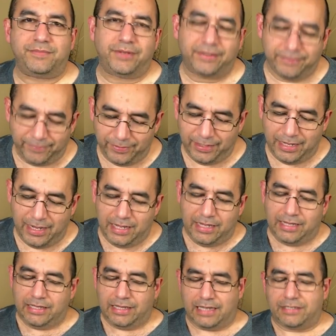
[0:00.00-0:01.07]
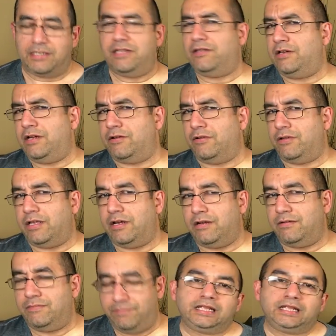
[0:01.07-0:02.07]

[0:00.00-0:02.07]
but that's neither here nor there.